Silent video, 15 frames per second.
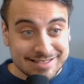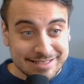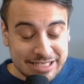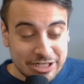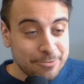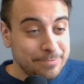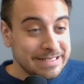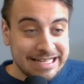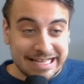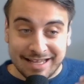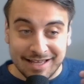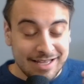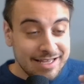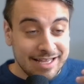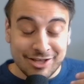It'll be like,
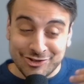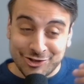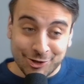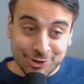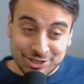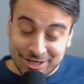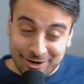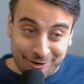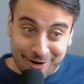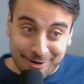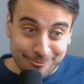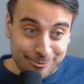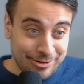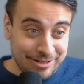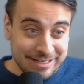is your CRM
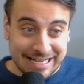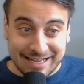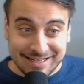really,